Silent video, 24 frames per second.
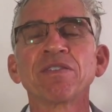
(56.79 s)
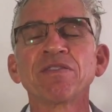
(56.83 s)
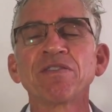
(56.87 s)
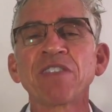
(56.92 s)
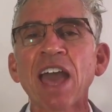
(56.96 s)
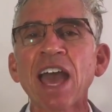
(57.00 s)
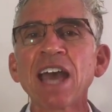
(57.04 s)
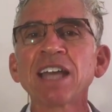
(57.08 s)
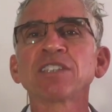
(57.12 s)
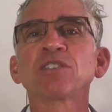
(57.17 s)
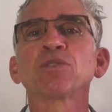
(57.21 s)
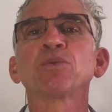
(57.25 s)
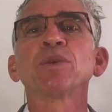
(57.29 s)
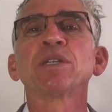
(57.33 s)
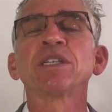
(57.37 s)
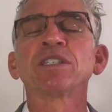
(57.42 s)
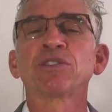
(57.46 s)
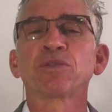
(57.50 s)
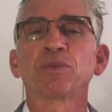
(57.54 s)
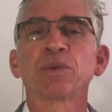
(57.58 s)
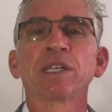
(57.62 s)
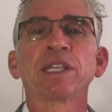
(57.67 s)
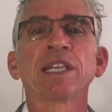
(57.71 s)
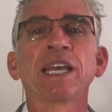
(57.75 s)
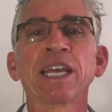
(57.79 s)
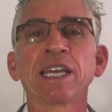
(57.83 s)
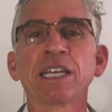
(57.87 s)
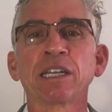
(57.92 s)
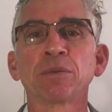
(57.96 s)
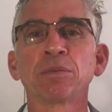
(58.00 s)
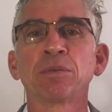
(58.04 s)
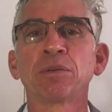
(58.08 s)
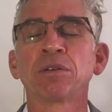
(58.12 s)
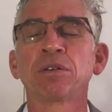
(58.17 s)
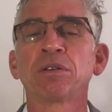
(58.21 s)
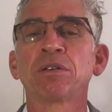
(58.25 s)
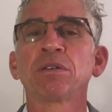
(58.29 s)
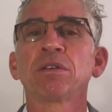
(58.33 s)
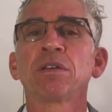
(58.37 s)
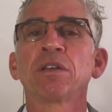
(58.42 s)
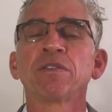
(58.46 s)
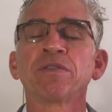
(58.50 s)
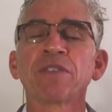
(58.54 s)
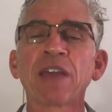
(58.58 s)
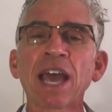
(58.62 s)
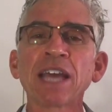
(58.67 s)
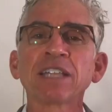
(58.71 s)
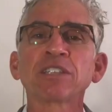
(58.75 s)
That's when it's relatable.
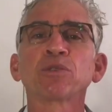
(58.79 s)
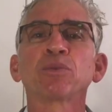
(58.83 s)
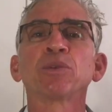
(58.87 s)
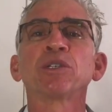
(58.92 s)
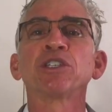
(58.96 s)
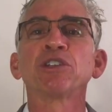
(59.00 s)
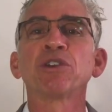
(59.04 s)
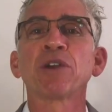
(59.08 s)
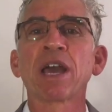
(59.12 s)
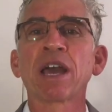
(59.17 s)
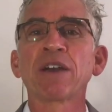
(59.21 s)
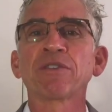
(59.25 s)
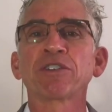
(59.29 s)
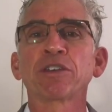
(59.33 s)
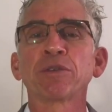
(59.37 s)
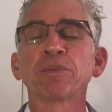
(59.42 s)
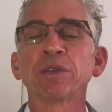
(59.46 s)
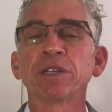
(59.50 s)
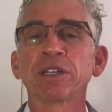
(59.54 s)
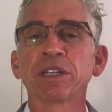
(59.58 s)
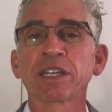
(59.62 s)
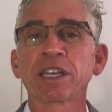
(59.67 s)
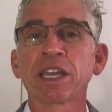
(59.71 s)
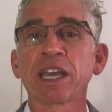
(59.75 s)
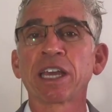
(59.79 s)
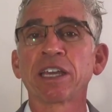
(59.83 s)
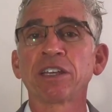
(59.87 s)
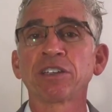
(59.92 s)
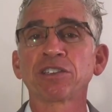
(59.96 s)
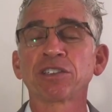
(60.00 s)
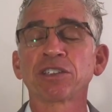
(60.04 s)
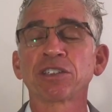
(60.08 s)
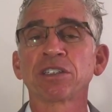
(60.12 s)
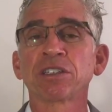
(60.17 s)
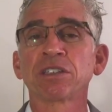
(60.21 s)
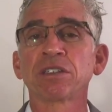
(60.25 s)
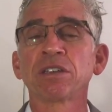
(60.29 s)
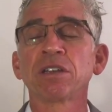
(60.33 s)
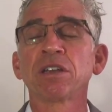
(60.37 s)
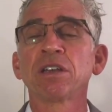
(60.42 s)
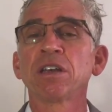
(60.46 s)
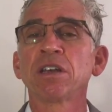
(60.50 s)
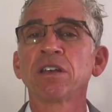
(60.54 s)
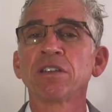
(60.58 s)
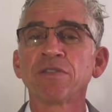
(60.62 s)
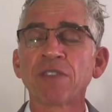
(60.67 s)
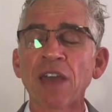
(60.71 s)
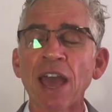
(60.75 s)
That's when you have communication.
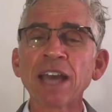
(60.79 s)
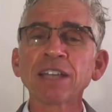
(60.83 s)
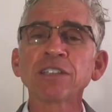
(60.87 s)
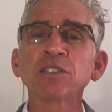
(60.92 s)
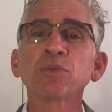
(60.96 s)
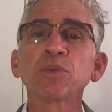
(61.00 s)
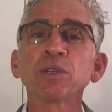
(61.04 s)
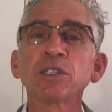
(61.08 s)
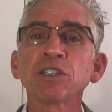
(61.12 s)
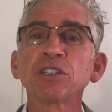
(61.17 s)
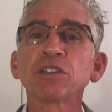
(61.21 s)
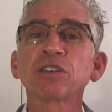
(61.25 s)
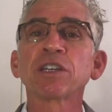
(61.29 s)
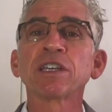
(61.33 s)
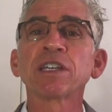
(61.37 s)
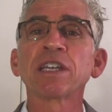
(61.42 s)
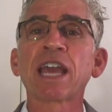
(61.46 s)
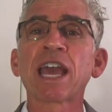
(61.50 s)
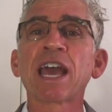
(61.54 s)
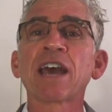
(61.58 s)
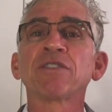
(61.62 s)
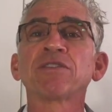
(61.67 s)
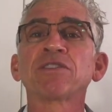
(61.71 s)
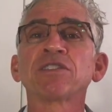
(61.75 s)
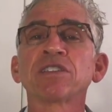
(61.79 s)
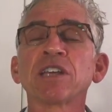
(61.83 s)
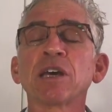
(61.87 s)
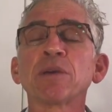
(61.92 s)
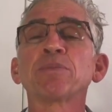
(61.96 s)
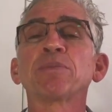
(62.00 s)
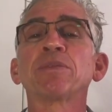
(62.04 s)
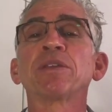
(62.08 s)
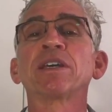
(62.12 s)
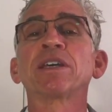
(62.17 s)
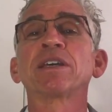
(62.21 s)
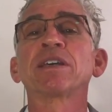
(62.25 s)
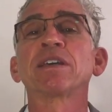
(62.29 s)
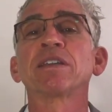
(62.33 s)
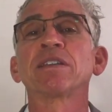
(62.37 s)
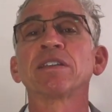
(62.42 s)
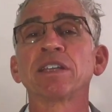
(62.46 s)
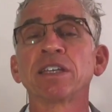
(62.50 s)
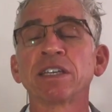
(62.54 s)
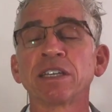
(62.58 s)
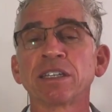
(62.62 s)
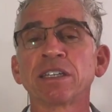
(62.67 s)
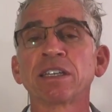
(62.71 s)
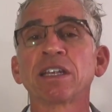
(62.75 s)
That's when you can have something
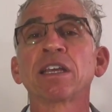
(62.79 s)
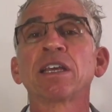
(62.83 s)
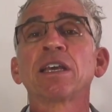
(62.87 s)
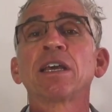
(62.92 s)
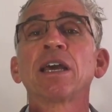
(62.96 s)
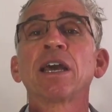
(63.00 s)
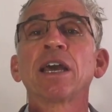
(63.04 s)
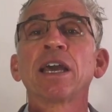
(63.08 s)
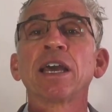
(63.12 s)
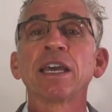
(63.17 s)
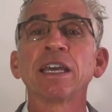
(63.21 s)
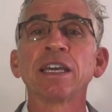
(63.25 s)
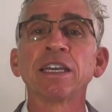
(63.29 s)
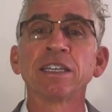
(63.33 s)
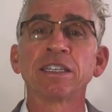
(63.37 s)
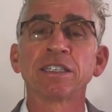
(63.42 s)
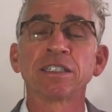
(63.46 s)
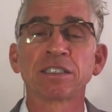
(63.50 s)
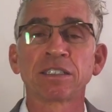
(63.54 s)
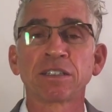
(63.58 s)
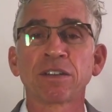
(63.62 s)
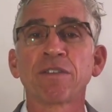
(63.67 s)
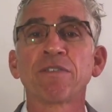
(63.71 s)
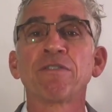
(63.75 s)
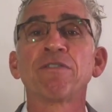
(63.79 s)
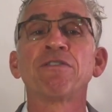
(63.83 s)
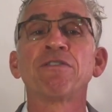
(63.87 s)
that is